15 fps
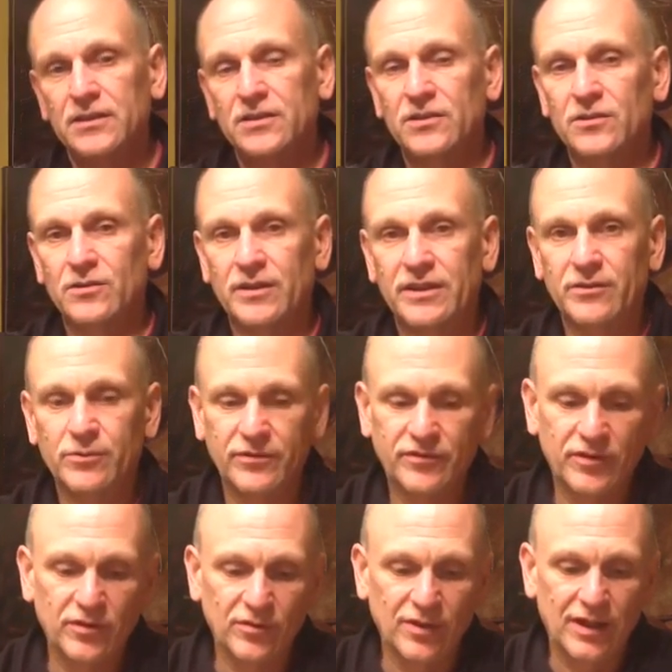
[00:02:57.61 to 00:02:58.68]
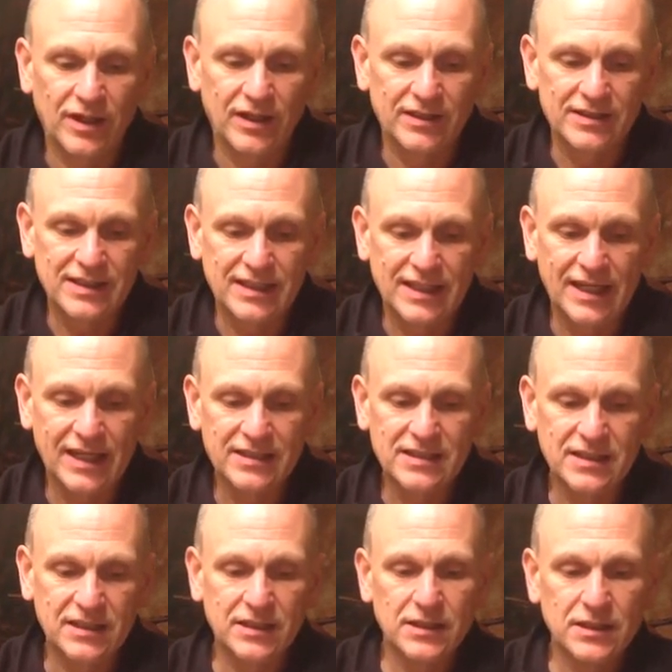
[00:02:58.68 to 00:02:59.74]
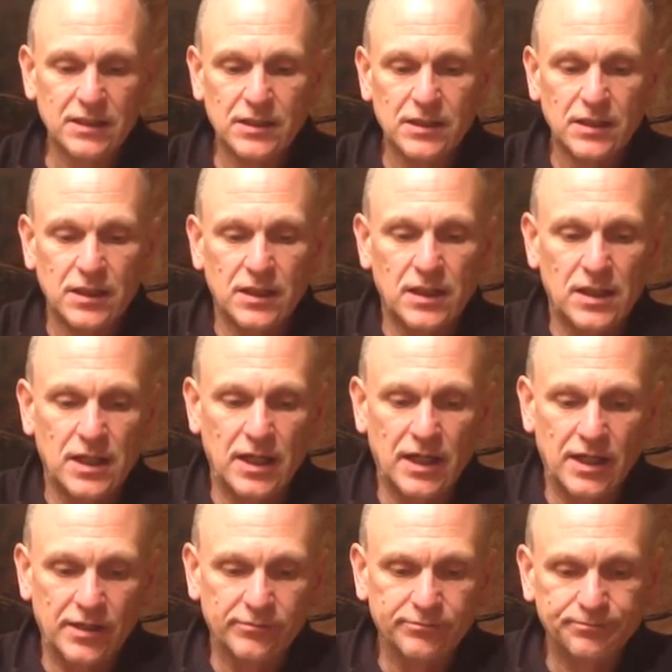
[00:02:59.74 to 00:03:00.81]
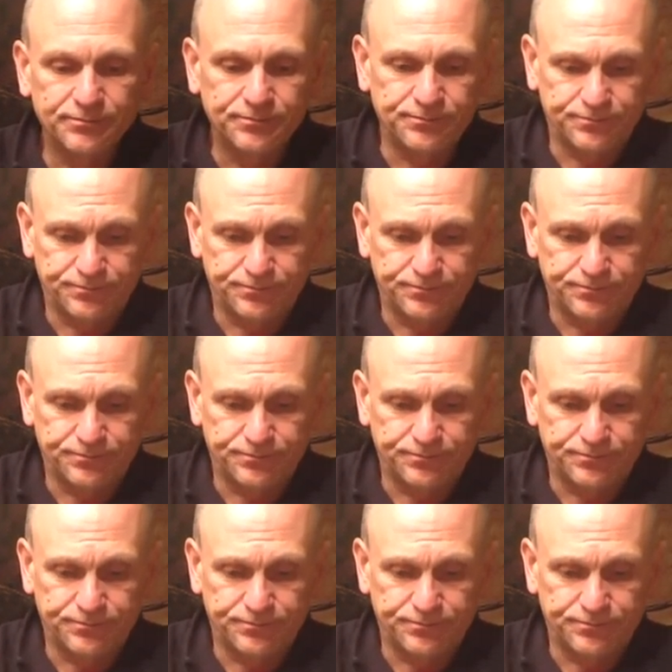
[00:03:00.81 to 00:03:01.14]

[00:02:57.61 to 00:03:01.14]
do a review on decanting. Um,